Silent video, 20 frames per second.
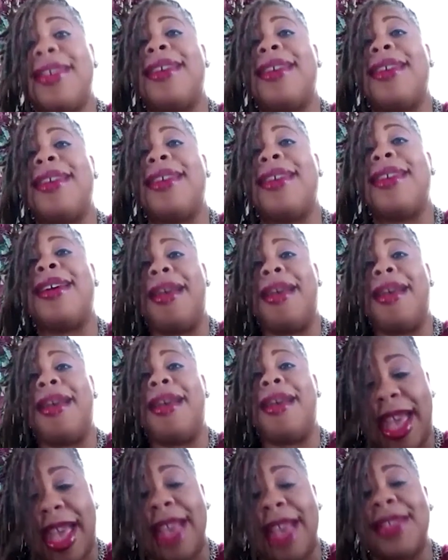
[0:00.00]
I've been trying to
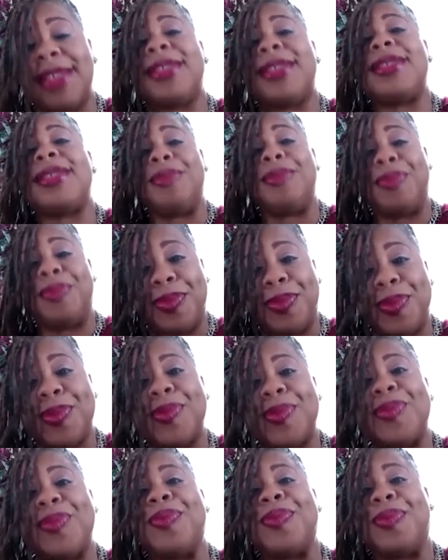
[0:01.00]
explain when people say
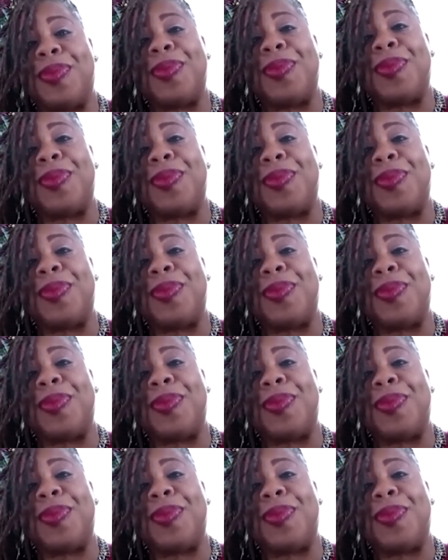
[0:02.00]
that, you know what I mean?